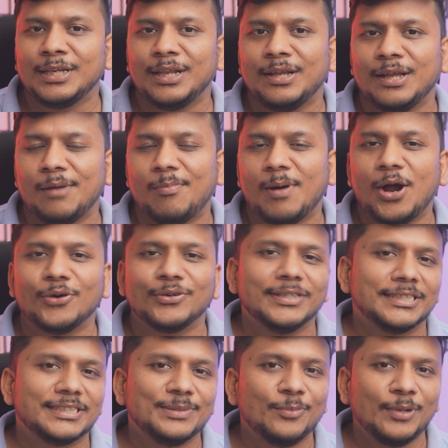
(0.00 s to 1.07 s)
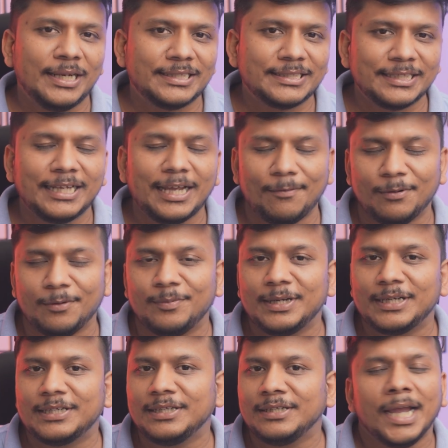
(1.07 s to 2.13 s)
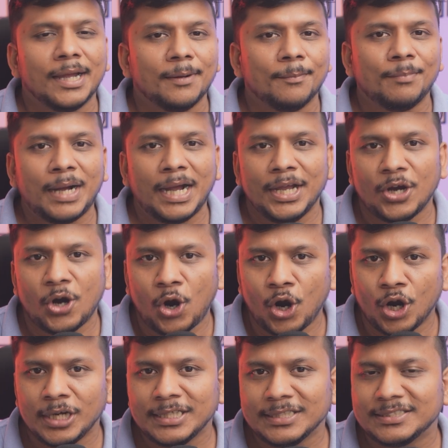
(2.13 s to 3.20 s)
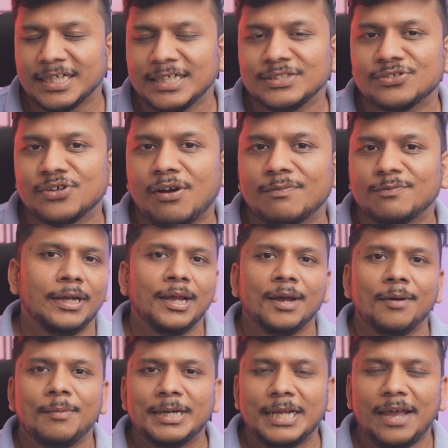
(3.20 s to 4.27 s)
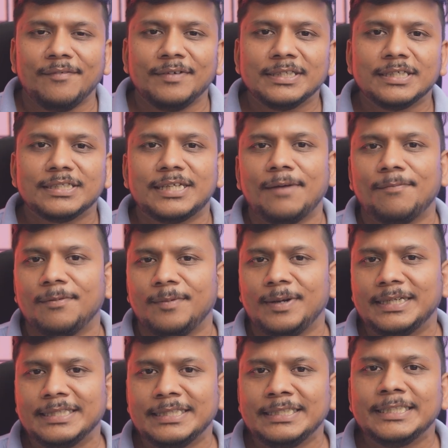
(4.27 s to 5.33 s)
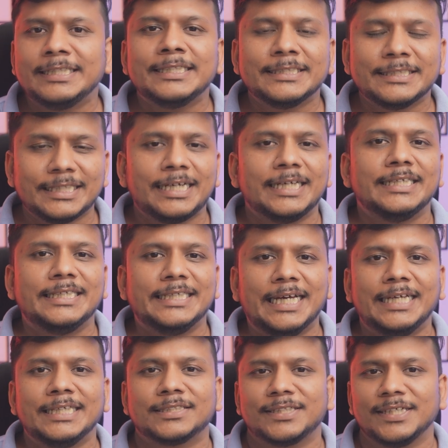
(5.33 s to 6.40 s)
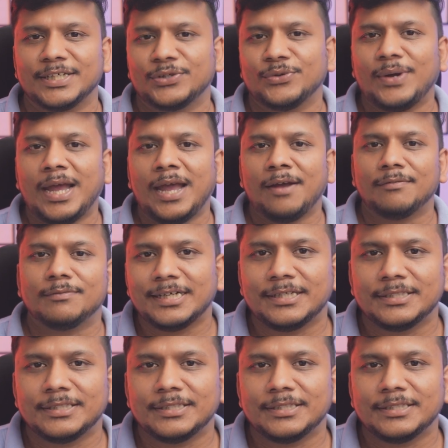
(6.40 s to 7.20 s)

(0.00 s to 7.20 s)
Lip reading: about the simulation capability by all design software, but having this capability is a nice thing to have.